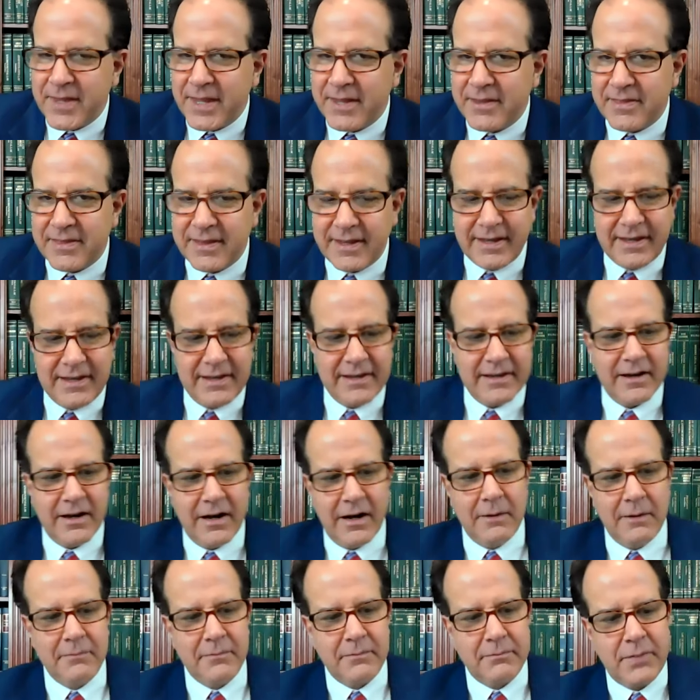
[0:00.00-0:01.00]
the
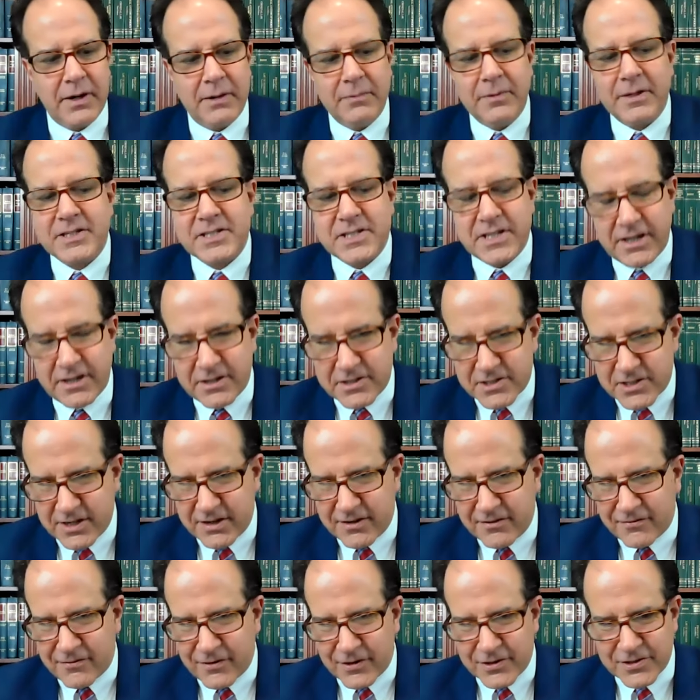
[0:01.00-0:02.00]
um, public
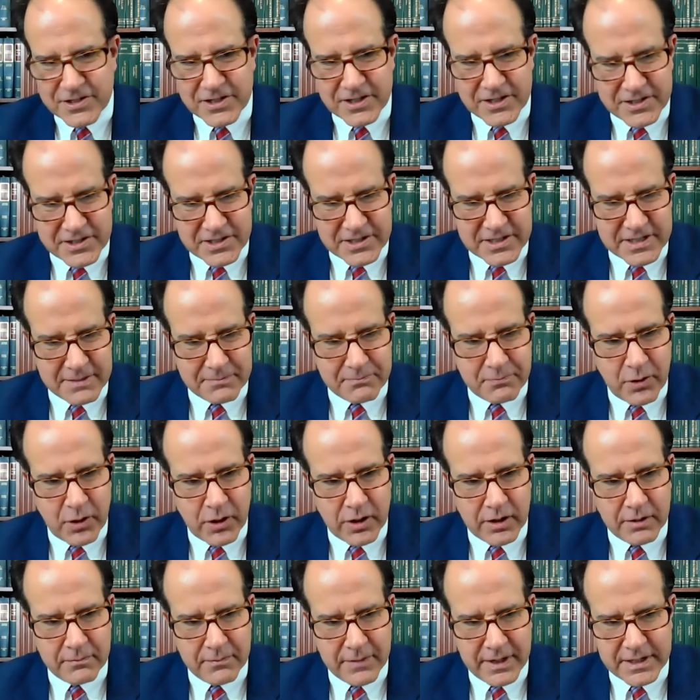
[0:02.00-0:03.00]
citizen versus
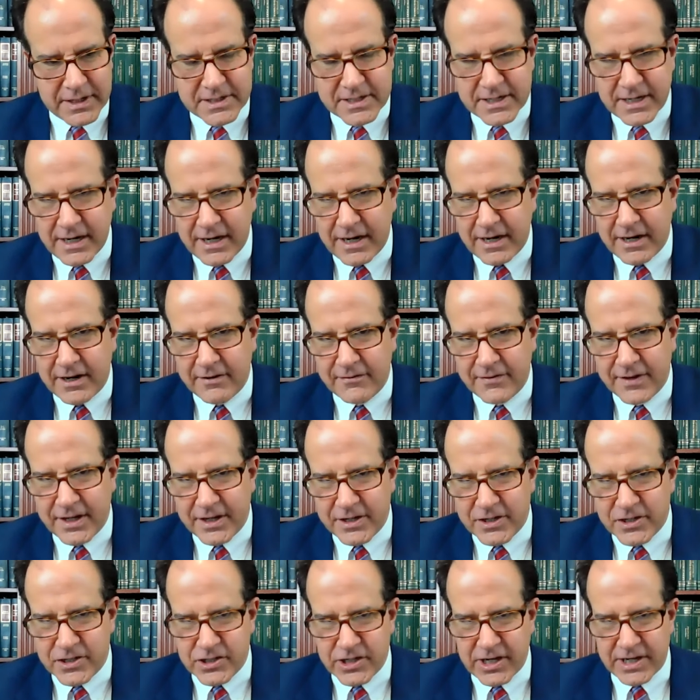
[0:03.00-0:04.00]
Department of
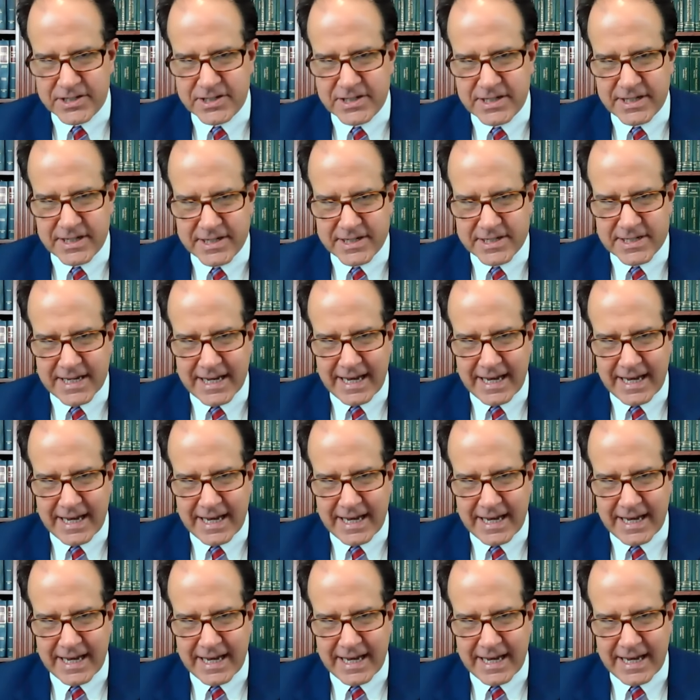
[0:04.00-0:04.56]
Justice